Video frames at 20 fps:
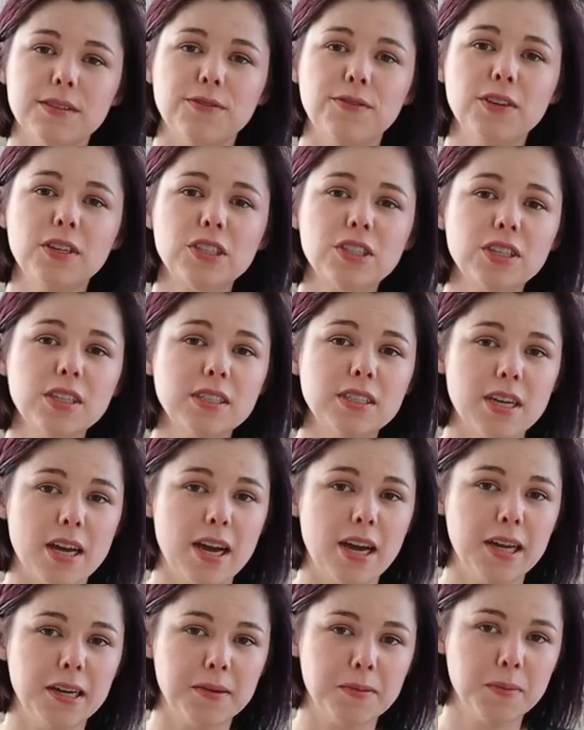officially
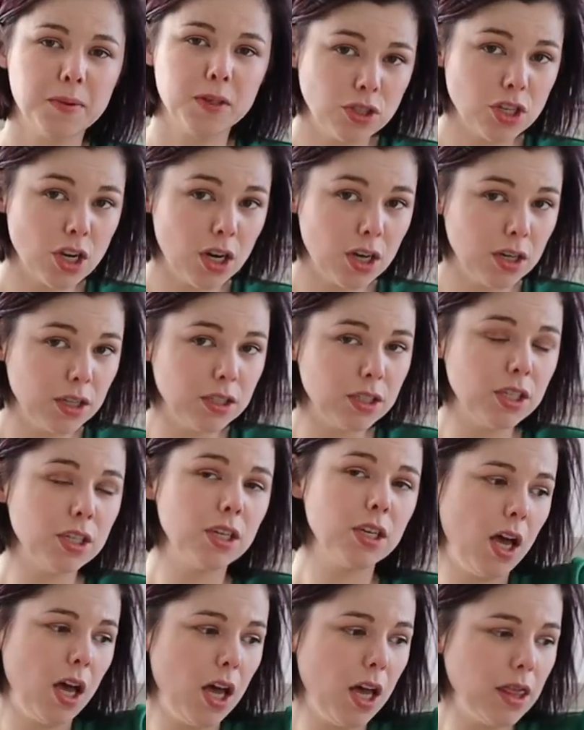time to start
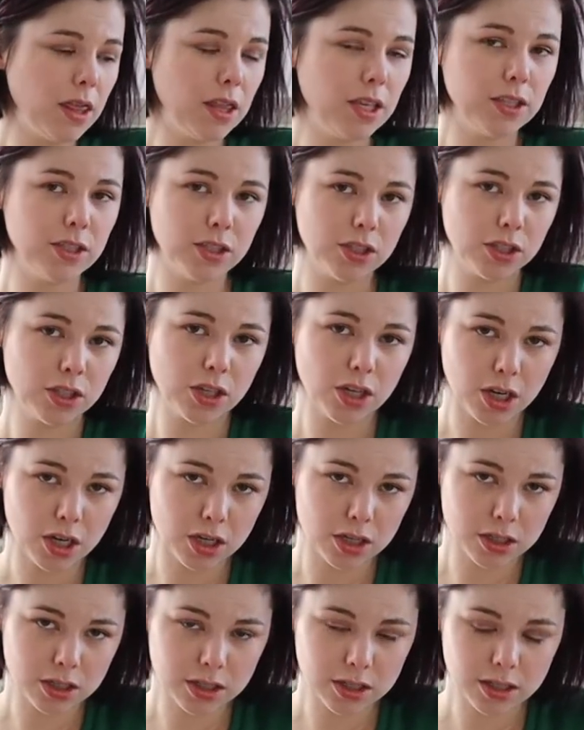on the
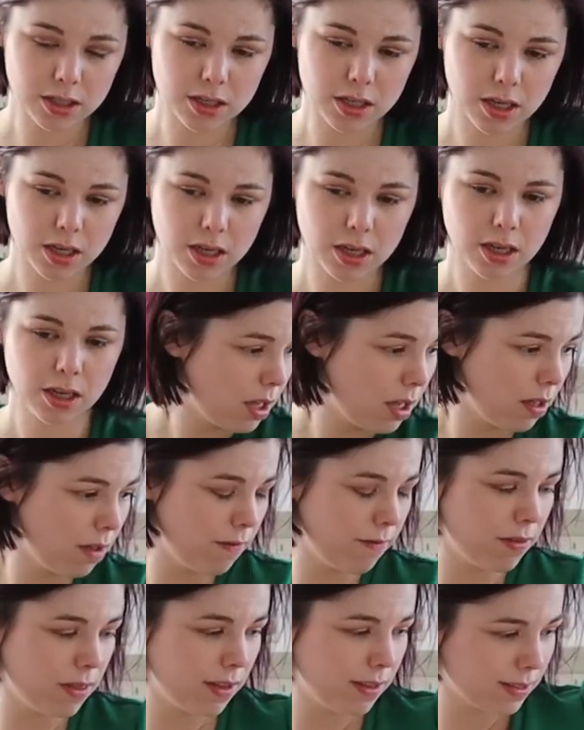skirts
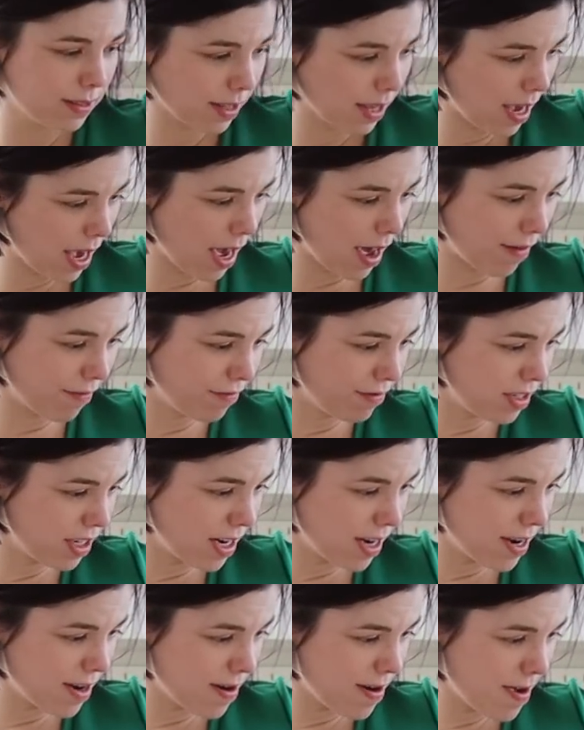of this
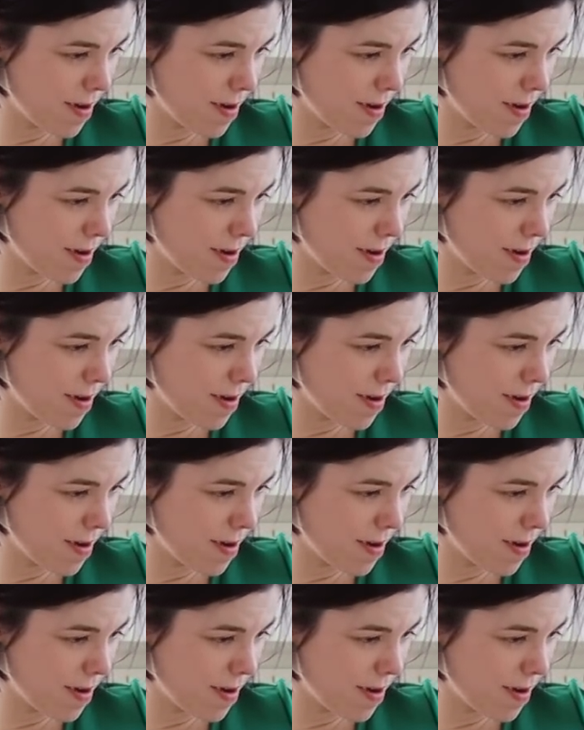caftan.